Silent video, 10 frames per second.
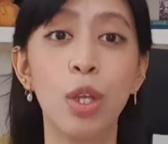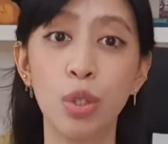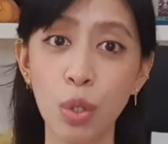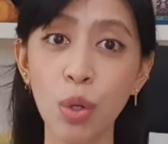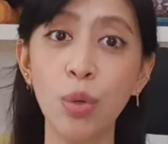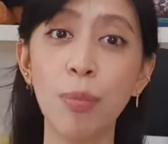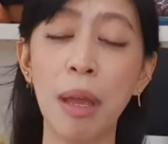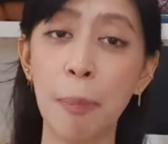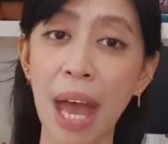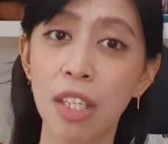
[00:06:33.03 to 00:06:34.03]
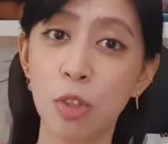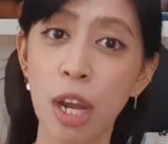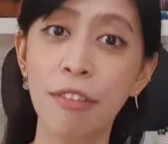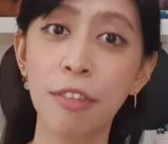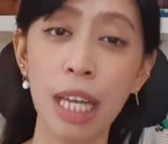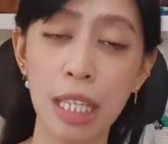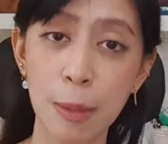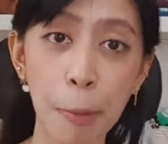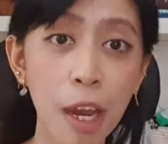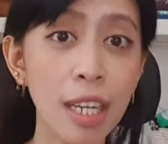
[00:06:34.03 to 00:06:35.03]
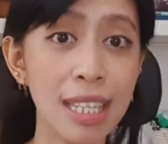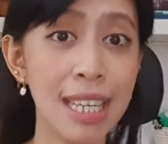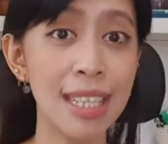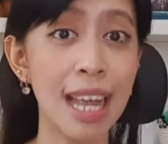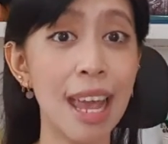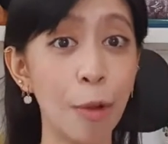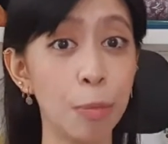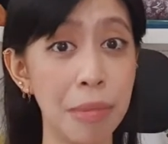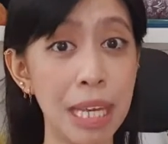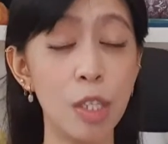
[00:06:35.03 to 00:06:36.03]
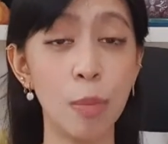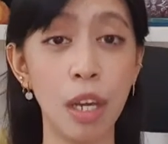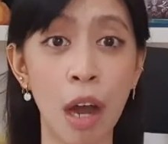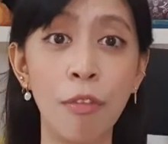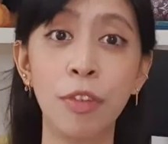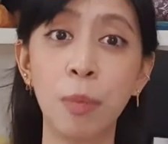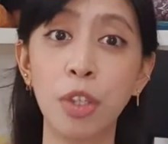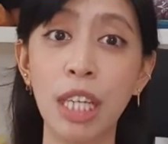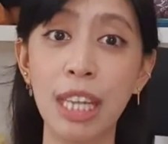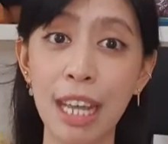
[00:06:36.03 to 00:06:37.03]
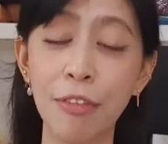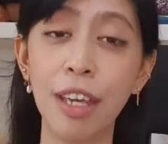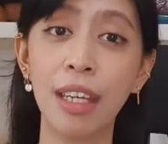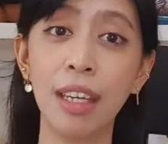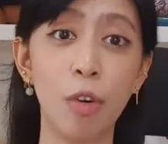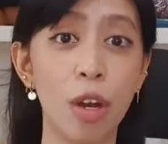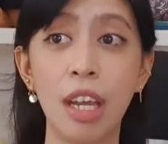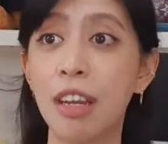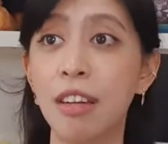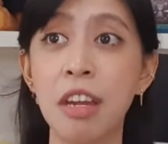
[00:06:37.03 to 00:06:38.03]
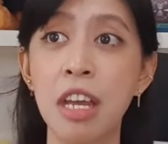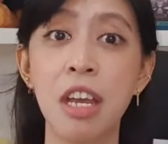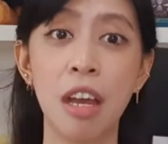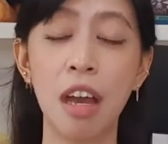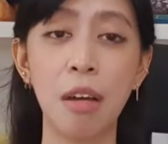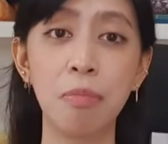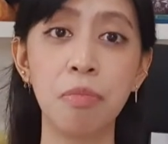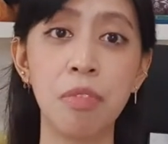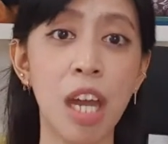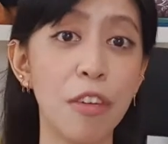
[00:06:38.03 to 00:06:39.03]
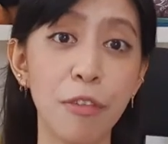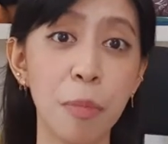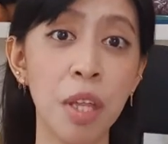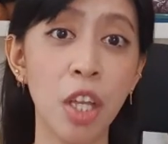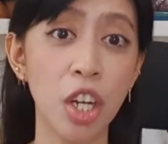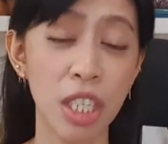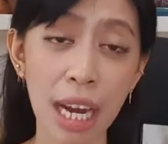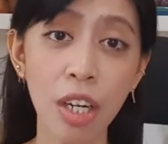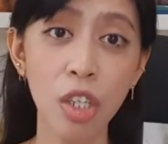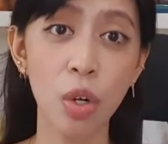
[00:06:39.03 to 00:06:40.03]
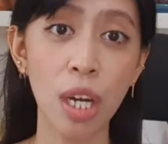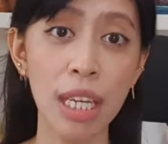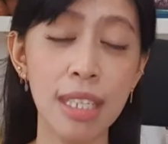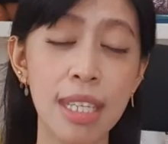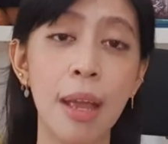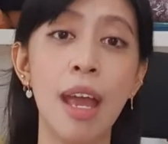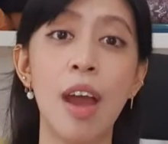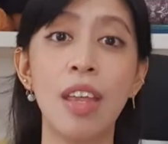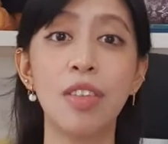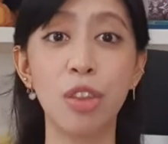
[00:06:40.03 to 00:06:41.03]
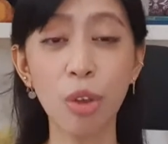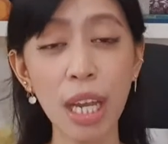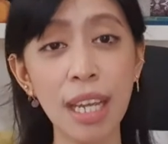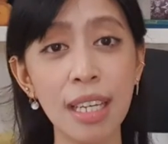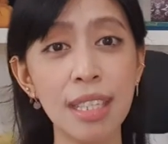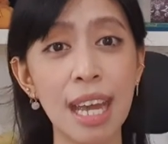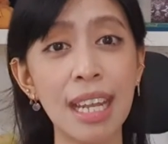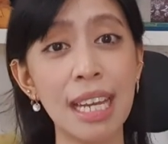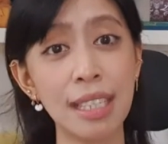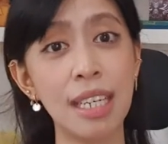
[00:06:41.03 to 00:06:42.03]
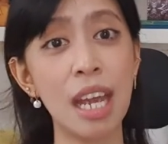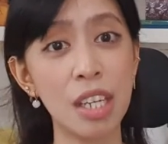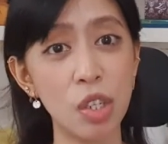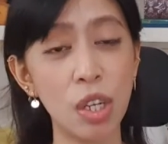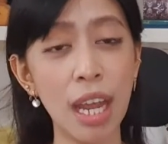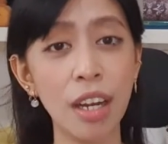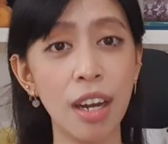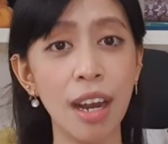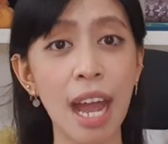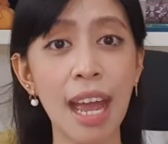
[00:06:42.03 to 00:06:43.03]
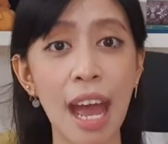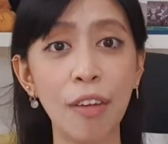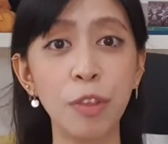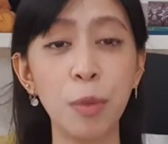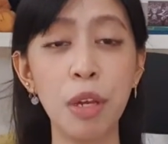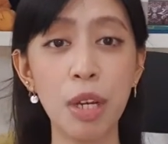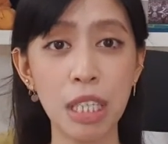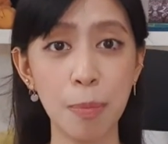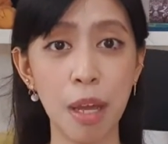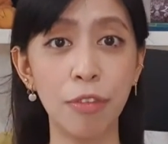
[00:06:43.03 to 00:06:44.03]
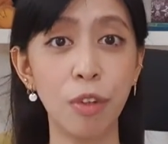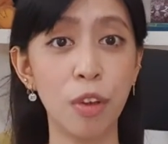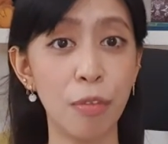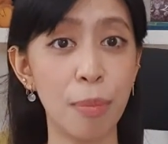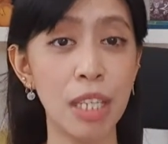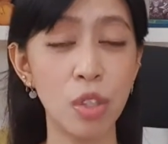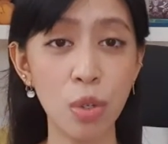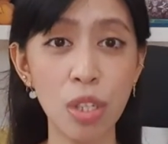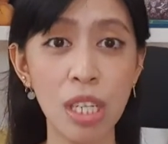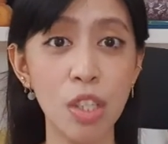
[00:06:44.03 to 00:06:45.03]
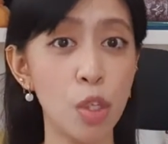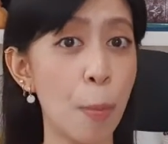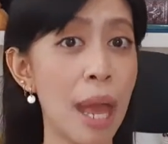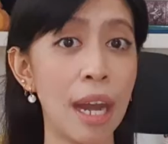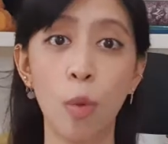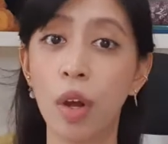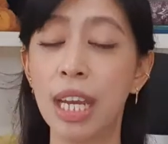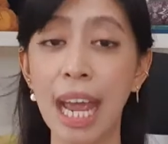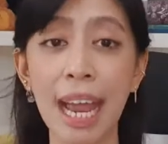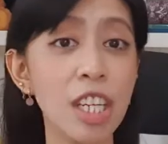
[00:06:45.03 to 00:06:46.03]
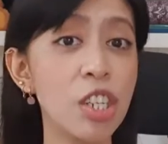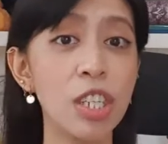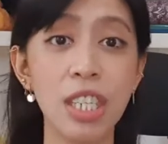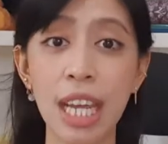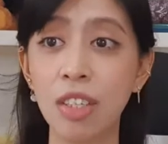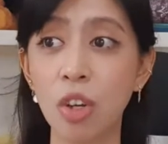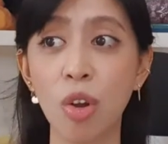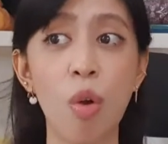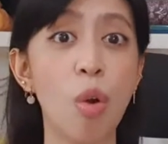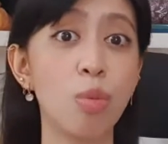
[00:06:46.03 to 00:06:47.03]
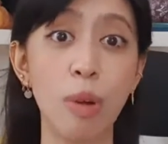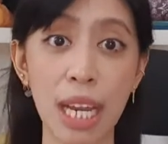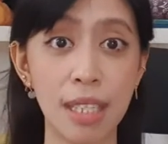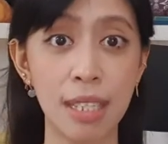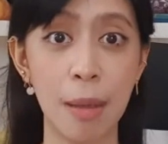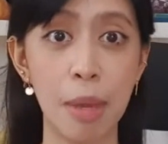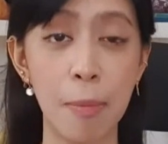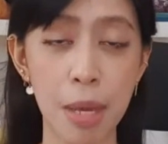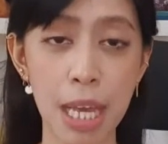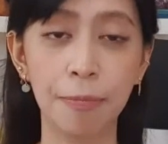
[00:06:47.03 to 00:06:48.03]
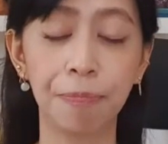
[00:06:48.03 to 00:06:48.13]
2, my past travel experiences allowed me to be comfortable in living or in unfamiliar territories. And 3 is that as an educator, I have to be respectful of my students no matter what age, gender, or race they may be.